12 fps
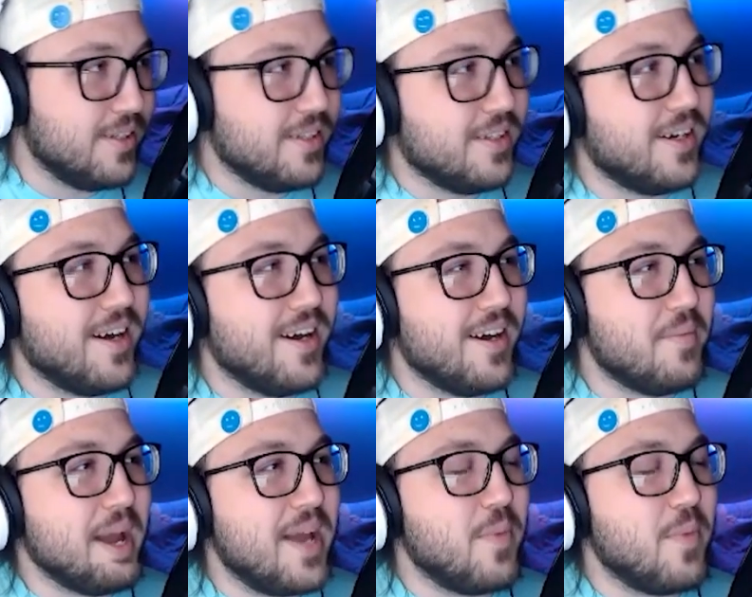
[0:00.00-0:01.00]

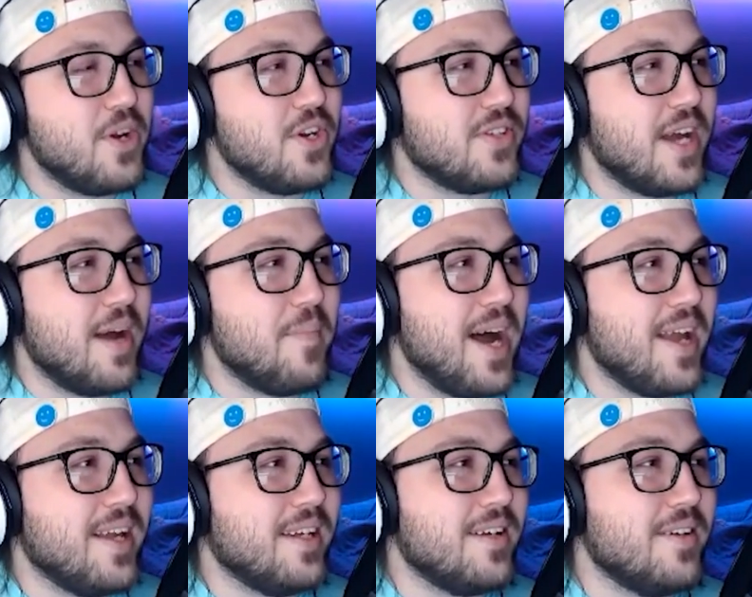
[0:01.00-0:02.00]
As much as
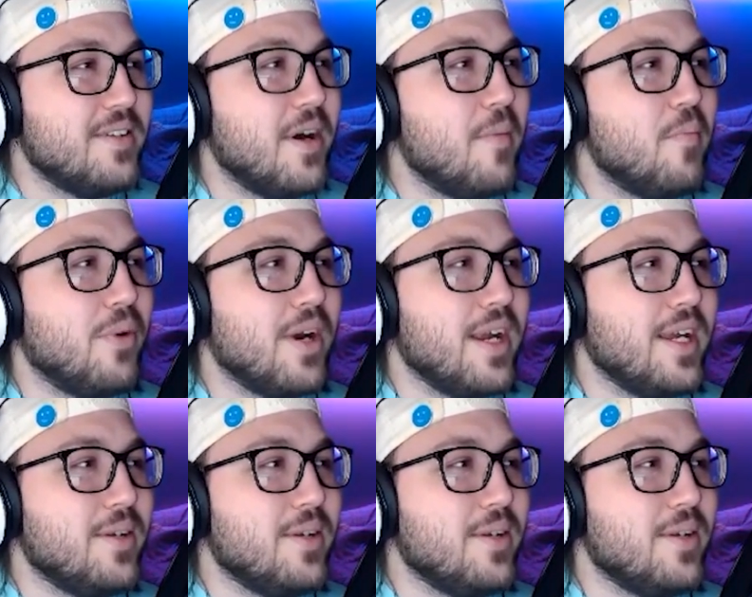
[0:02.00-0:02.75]
my dumb brain